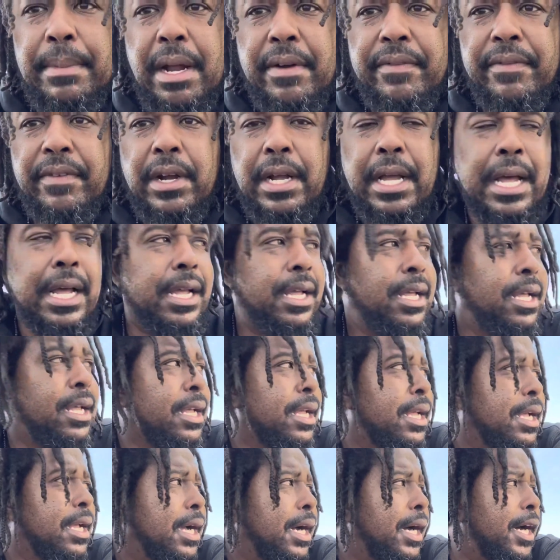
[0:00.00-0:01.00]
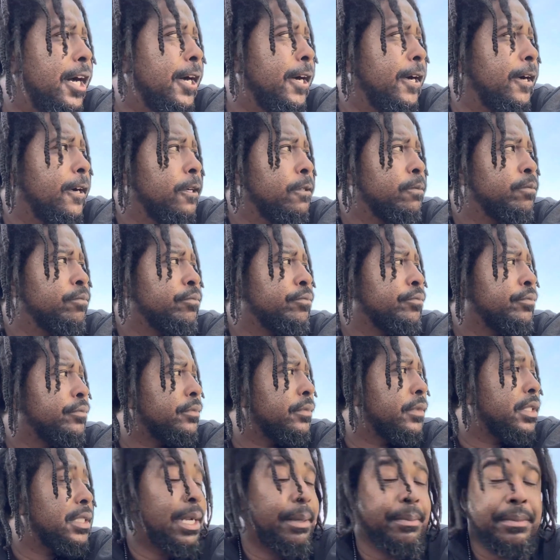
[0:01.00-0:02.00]
I forgot. Um,
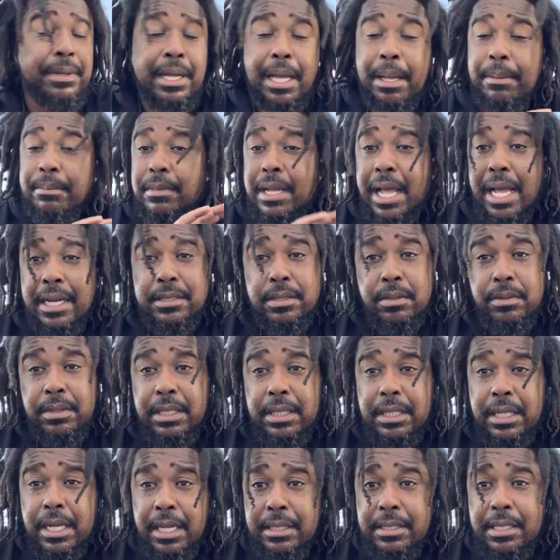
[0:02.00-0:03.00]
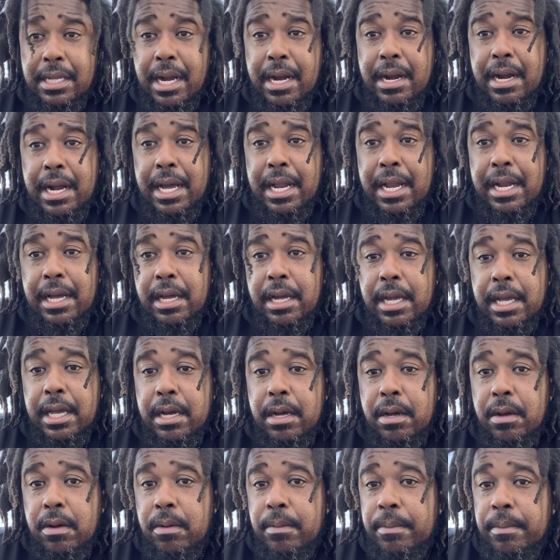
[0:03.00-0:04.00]
i I'm I'm actually really kind of tired. I gotta get
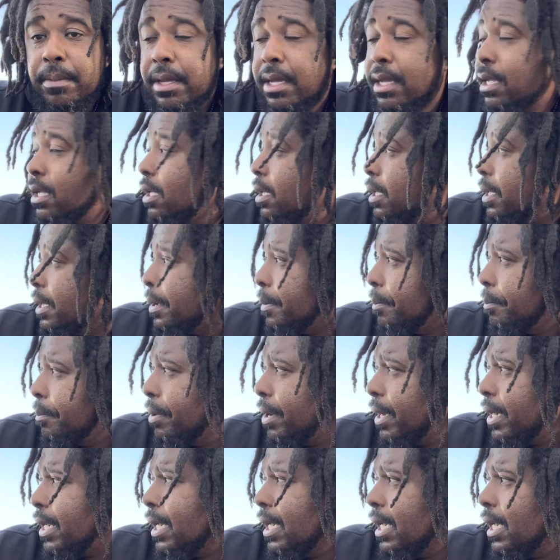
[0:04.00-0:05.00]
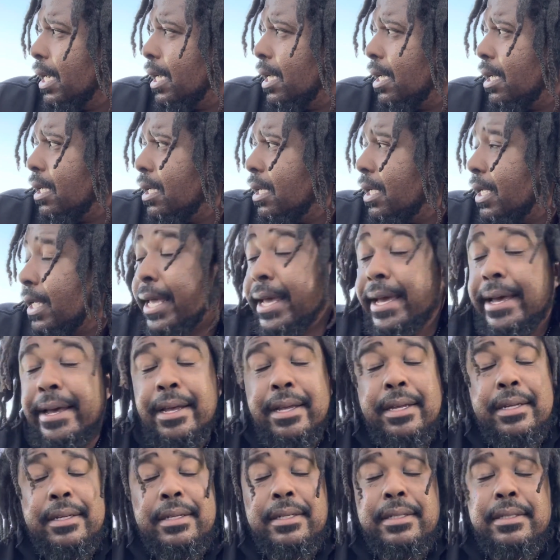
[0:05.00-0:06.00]
home. But uh, yeah.
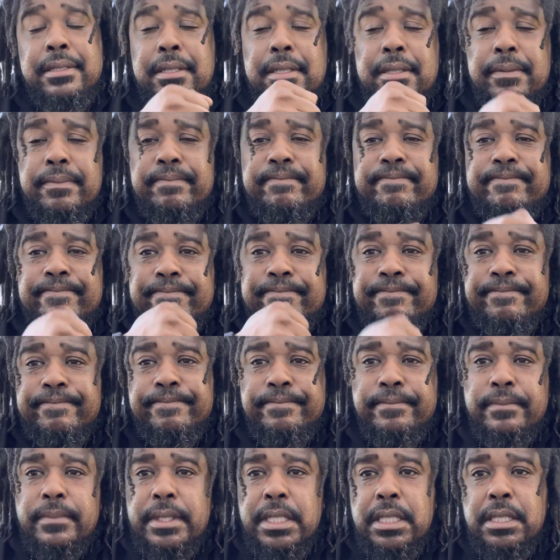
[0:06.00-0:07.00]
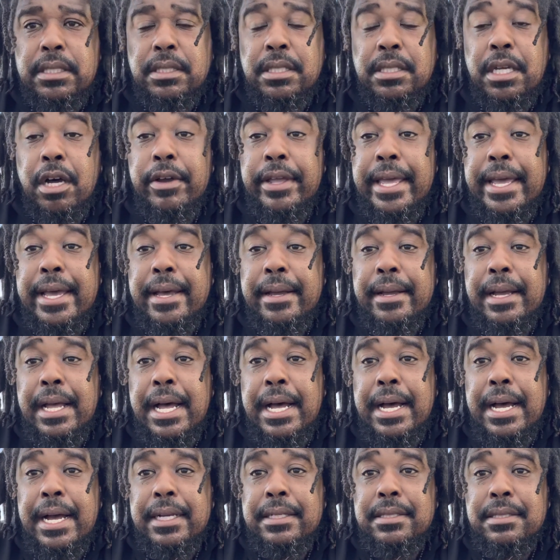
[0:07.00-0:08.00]
So yeah,
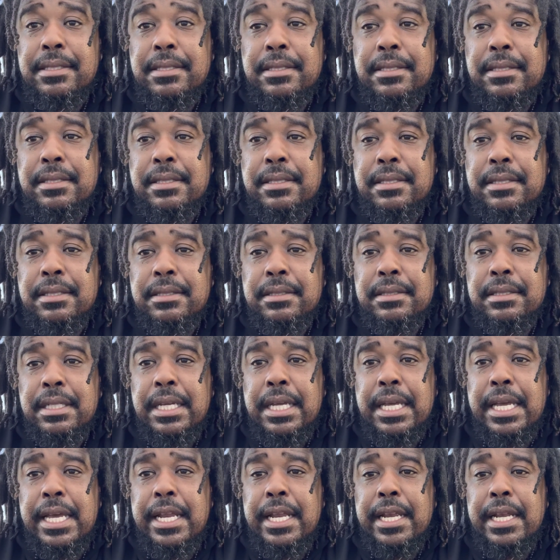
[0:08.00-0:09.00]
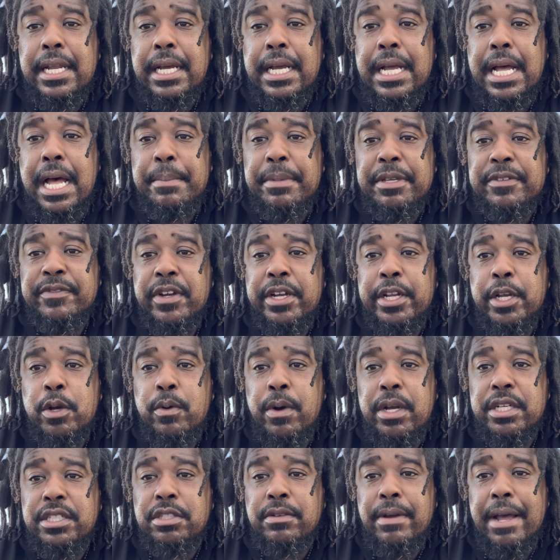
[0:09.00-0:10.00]
guys, hit in the comments for any
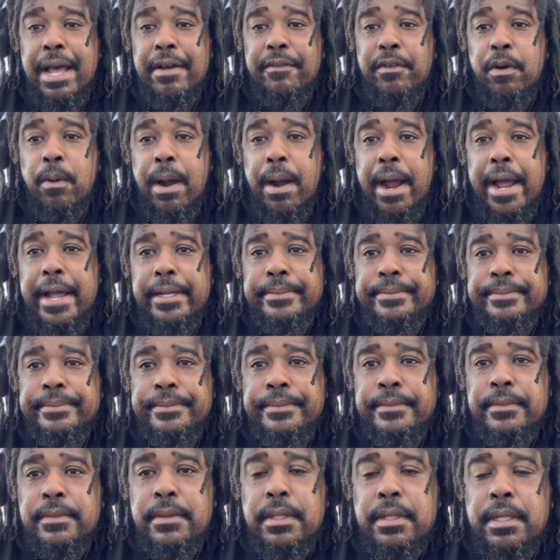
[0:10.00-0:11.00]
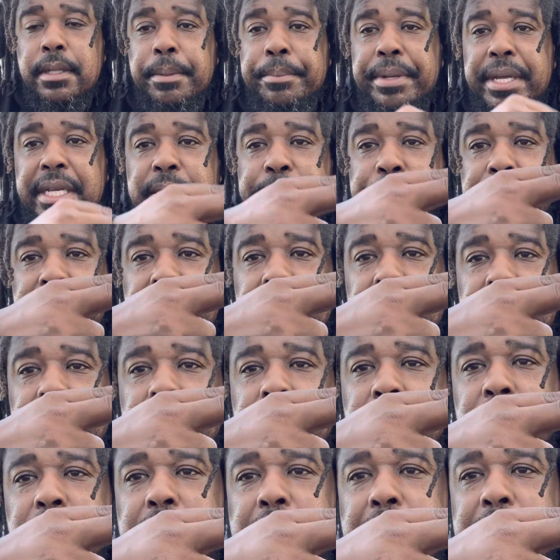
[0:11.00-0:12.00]
questions you have. All right, peace, peace.
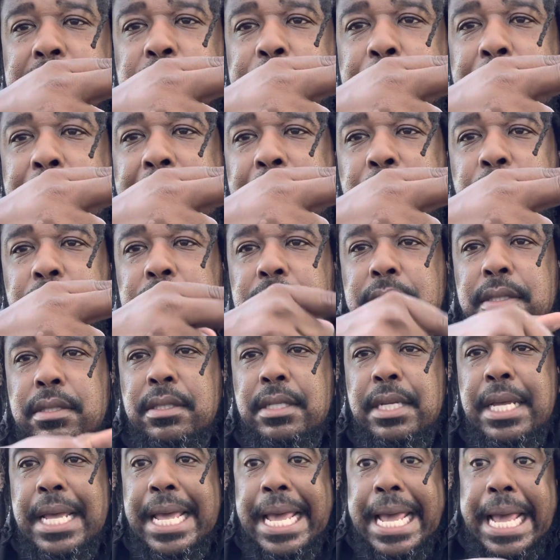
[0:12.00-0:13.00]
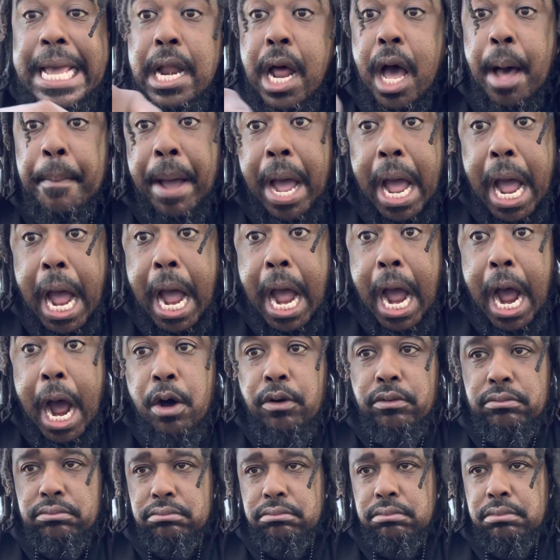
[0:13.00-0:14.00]
James backwards, and I'm
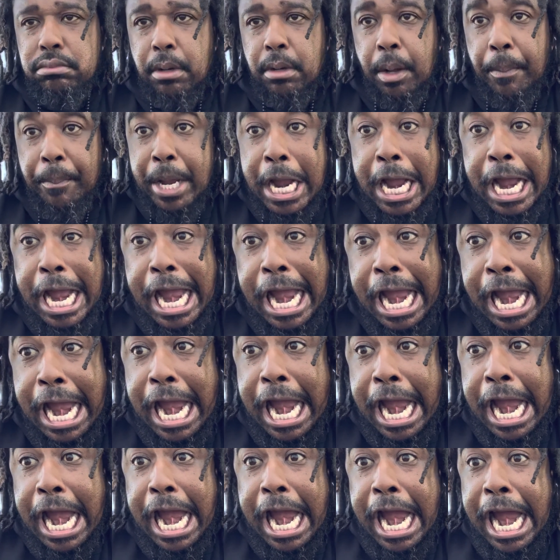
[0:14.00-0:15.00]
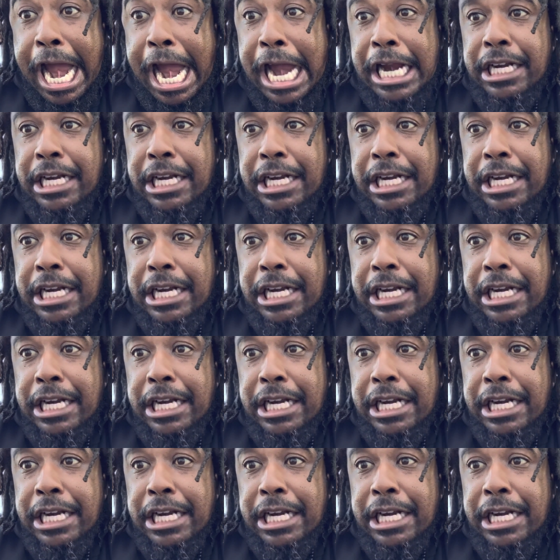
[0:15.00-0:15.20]
out. Peace.